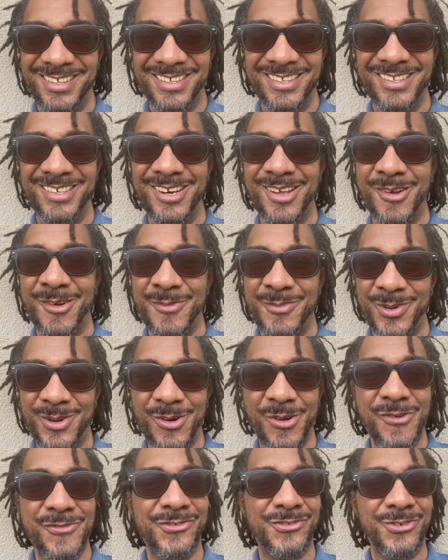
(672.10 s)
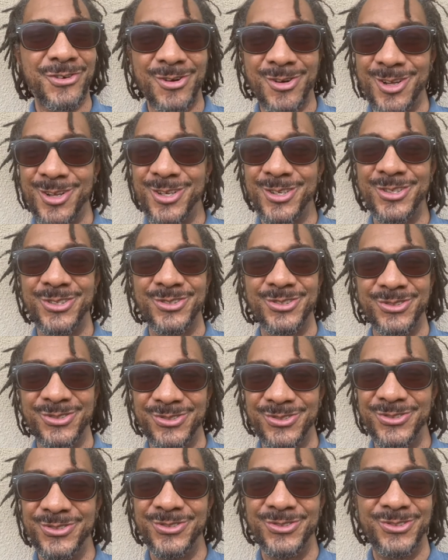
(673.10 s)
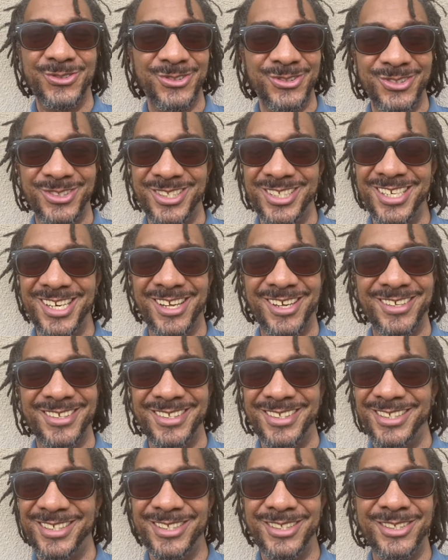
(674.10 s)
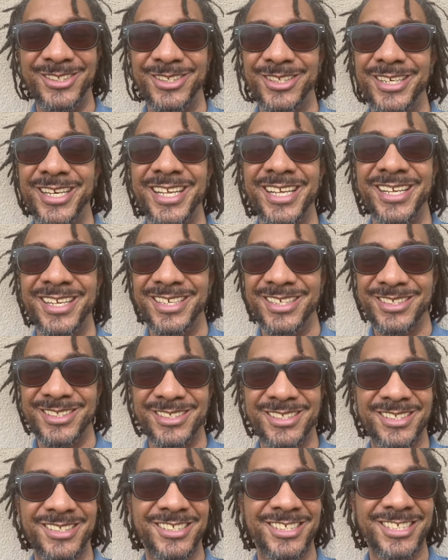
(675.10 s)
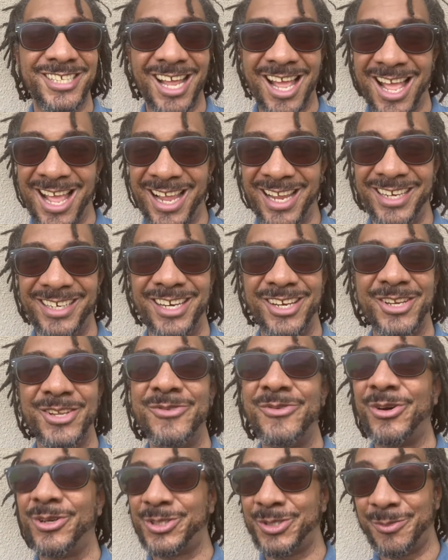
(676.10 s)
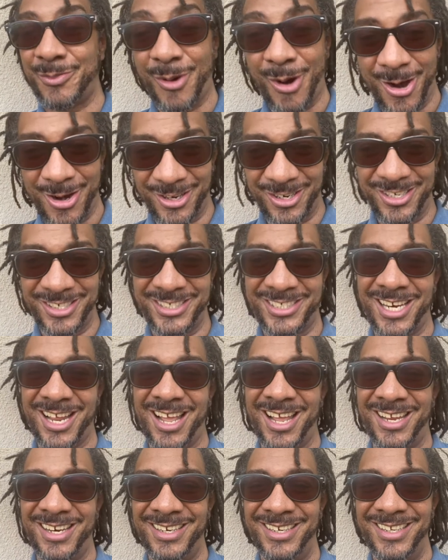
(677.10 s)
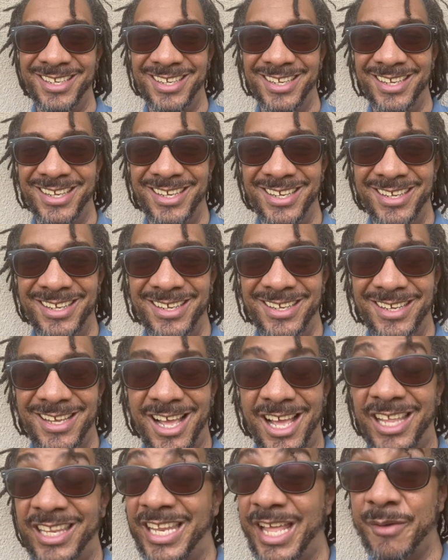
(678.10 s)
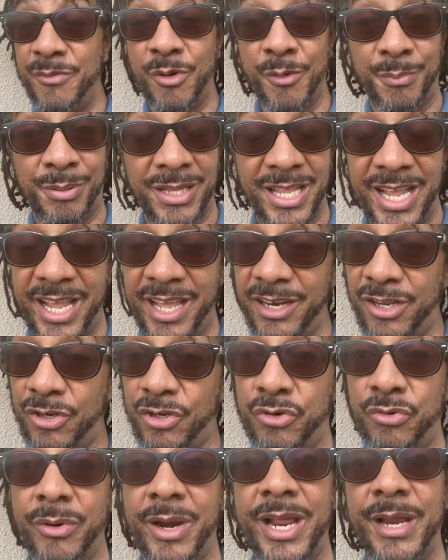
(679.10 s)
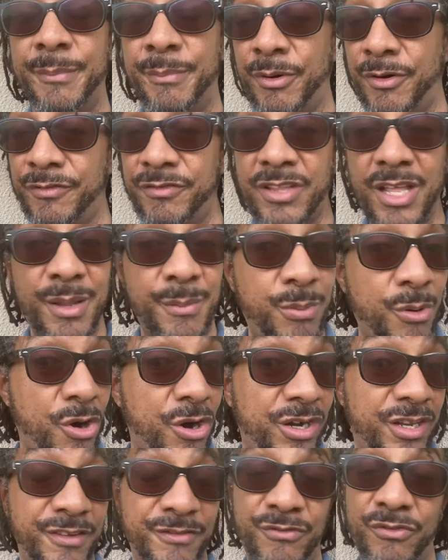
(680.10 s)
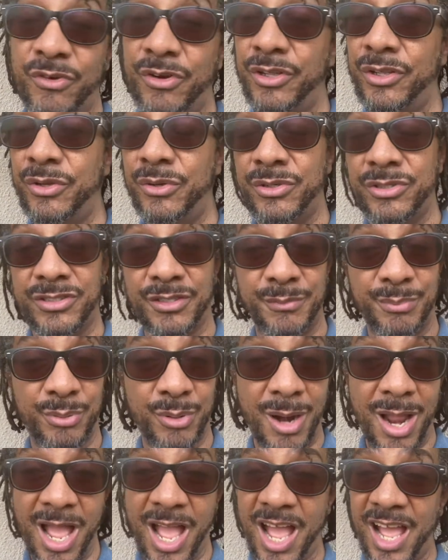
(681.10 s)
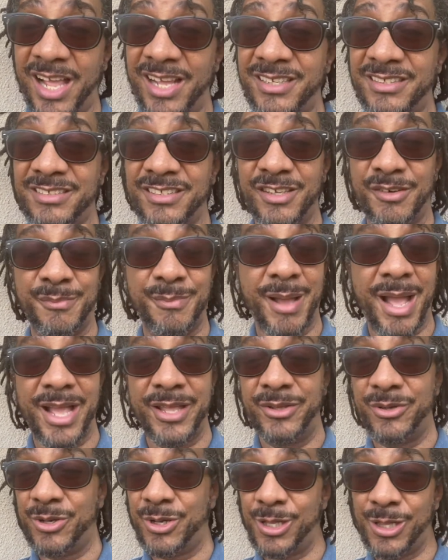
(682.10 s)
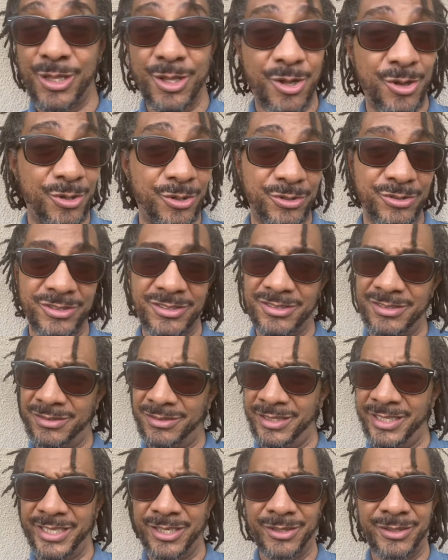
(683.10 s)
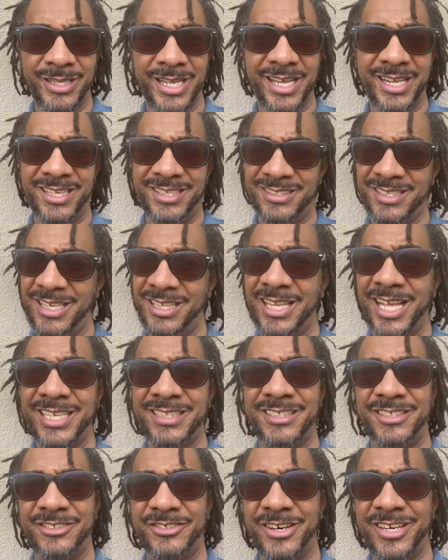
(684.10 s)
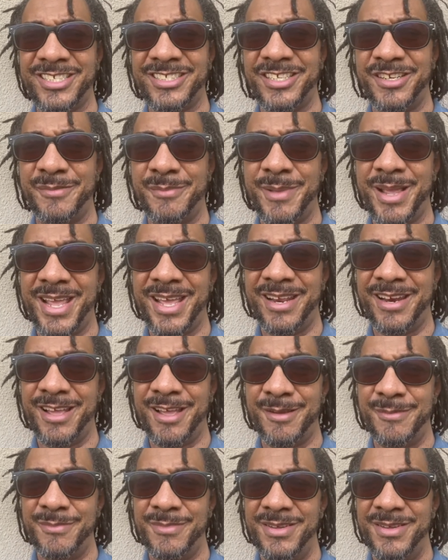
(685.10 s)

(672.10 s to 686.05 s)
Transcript: you know, but overall, you, you know, you're here to shine and you want your partner to shine. And they will plan a great birthday party for you, a surprise. They'll buy you clothes. Leo ladies, they like to dress their man up.